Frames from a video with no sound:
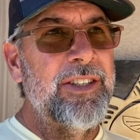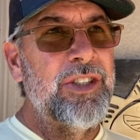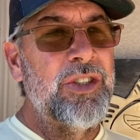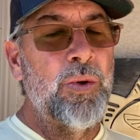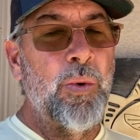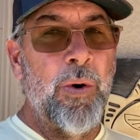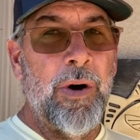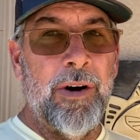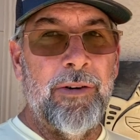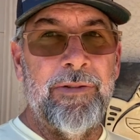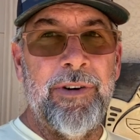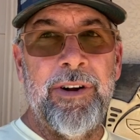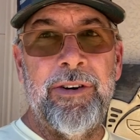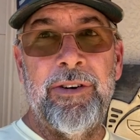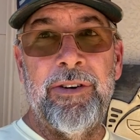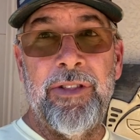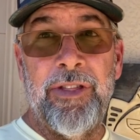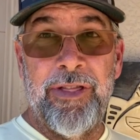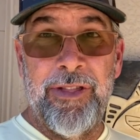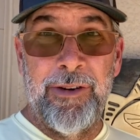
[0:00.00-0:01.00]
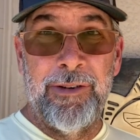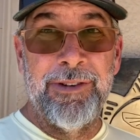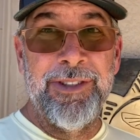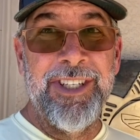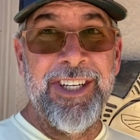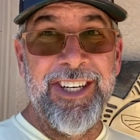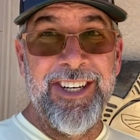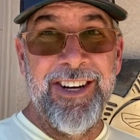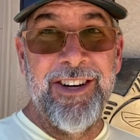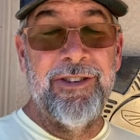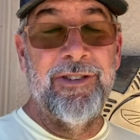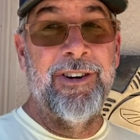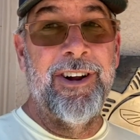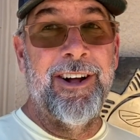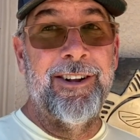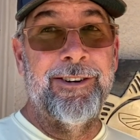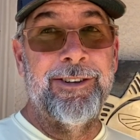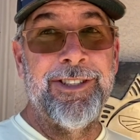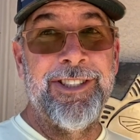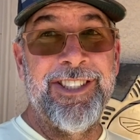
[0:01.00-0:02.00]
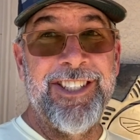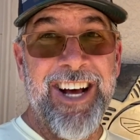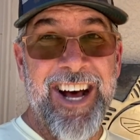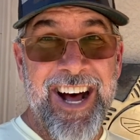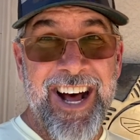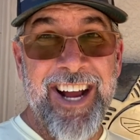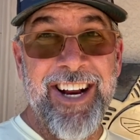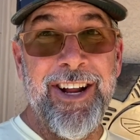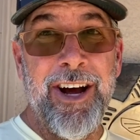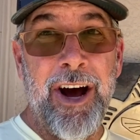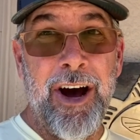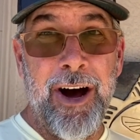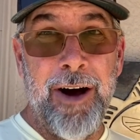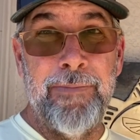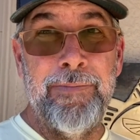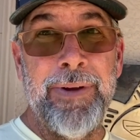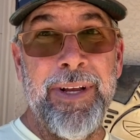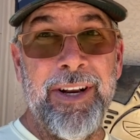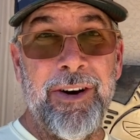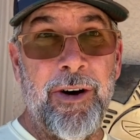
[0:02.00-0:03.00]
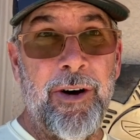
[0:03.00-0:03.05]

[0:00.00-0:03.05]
$1,200 and $1,300 tied up in